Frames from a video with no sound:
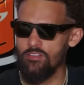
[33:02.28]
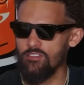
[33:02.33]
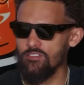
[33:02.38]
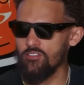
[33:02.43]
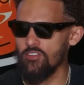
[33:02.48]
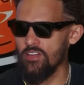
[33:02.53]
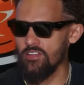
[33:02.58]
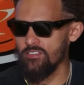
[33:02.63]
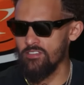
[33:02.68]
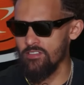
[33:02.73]
your
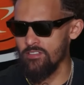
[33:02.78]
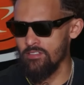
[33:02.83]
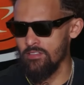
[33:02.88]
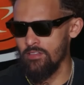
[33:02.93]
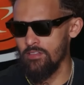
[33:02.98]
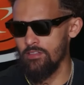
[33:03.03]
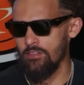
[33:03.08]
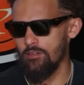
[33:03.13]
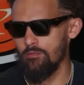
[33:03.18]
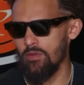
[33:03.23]
stretches
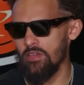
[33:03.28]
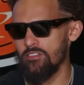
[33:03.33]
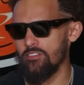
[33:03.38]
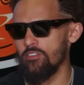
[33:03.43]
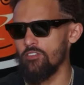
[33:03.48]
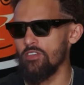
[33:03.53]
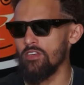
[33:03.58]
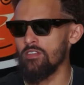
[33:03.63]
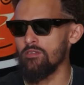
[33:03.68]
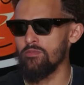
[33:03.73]
and you make sure
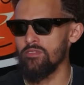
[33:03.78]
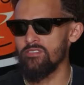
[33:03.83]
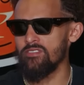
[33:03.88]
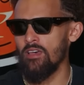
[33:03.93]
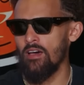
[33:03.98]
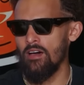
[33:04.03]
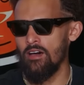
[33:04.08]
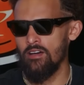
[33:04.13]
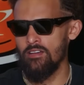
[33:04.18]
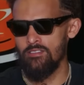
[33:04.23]
you get a
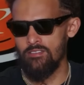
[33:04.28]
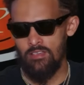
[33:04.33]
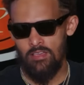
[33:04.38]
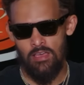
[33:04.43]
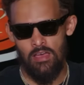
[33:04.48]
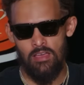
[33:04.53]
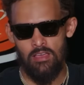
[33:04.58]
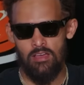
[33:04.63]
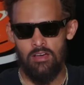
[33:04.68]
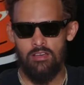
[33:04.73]
massage. Like
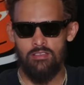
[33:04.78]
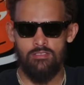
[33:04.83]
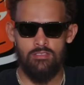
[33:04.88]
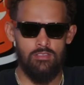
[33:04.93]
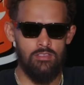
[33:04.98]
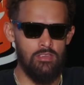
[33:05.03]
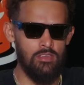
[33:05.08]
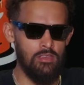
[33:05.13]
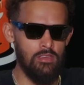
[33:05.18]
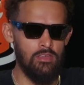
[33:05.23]
I
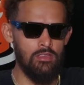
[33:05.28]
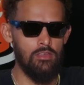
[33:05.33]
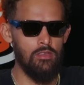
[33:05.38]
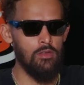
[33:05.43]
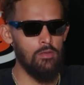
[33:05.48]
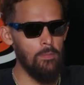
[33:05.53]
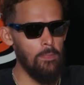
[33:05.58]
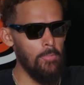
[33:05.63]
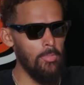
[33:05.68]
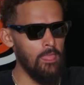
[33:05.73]
constantly get
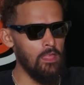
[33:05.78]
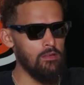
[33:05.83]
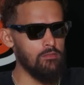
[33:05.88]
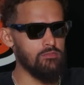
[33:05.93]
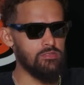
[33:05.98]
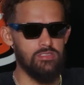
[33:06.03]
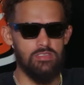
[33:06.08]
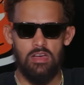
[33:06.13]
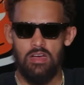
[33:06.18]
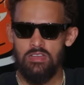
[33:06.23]

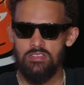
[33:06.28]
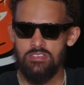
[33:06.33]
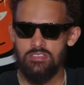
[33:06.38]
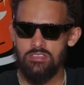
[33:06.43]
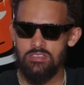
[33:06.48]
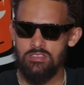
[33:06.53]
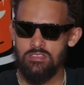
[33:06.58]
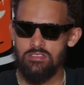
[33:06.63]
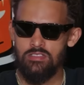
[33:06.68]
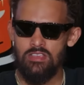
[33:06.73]

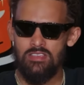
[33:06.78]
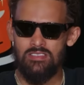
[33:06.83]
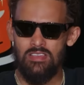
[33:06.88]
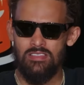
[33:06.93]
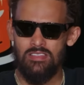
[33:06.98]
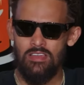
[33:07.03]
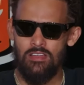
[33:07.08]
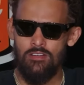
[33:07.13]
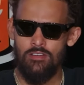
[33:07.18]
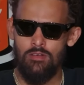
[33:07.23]
massages and things like
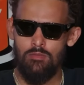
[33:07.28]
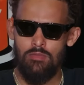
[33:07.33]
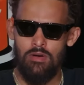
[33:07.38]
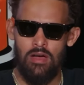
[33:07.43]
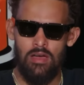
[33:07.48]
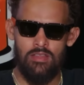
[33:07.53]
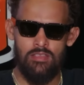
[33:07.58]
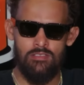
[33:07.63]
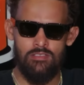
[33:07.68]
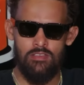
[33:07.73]
that on your
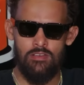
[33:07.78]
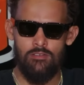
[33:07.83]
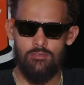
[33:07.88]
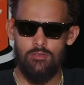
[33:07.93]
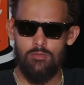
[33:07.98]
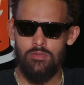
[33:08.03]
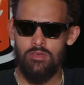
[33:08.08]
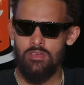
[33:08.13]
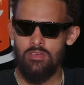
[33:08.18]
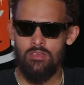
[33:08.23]
body. So for
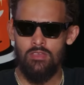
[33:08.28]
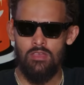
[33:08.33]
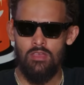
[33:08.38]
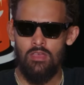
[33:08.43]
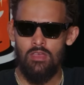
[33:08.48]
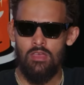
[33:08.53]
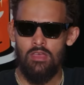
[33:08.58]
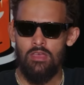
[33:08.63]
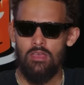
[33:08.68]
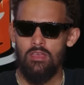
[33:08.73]
me,
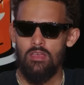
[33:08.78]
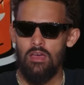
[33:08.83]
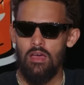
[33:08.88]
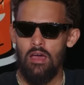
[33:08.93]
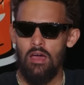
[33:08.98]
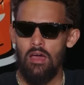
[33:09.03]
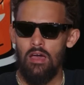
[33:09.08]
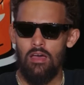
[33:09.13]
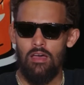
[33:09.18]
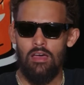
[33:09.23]

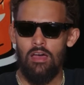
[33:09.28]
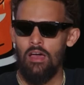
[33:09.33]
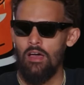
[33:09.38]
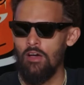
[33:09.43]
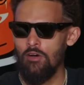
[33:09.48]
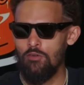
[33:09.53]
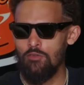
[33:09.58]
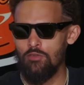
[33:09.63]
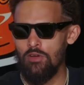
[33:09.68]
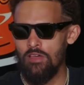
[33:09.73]

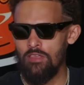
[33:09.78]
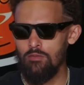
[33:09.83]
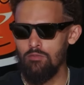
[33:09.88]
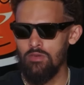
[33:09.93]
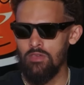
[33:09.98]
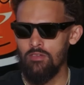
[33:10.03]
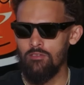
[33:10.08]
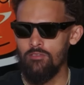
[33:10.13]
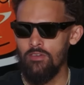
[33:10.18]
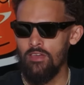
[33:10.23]
I would rather
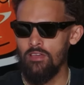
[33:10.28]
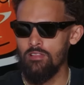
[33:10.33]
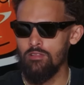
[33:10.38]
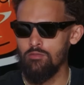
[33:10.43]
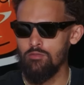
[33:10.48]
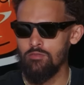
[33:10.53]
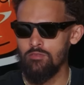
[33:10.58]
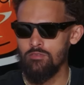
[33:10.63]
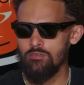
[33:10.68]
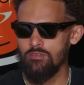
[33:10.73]
be
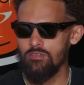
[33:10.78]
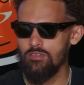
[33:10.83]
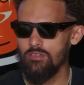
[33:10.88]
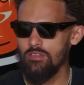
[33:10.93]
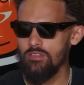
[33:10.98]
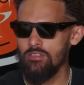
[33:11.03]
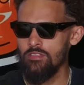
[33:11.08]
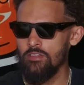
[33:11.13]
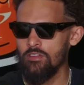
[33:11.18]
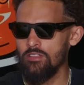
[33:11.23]
available
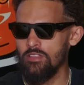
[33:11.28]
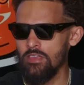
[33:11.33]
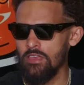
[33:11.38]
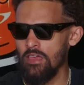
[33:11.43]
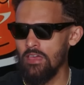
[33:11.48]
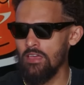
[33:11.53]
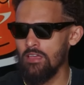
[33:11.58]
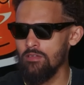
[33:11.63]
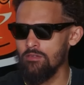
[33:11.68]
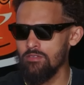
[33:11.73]
during the
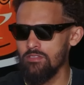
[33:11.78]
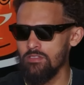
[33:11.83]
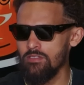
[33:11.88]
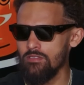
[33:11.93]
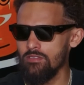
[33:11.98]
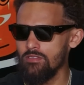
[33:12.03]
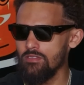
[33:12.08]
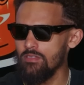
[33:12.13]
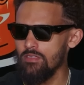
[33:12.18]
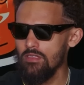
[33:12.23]
games
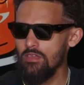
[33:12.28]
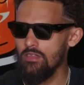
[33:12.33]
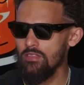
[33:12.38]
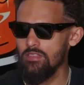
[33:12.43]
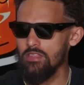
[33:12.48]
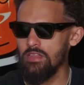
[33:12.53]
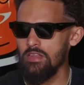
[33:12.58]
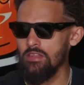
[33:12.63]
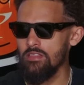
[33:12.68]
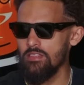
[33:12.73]

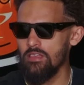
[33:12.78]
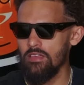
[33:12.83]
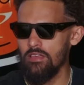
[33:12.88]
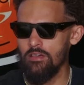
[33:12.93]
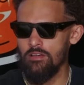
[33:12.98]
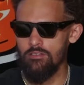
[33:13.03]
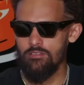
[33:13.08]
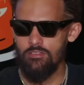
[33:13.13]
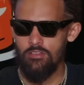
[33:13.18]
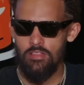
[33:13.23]
than anything
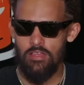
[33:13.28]
else. So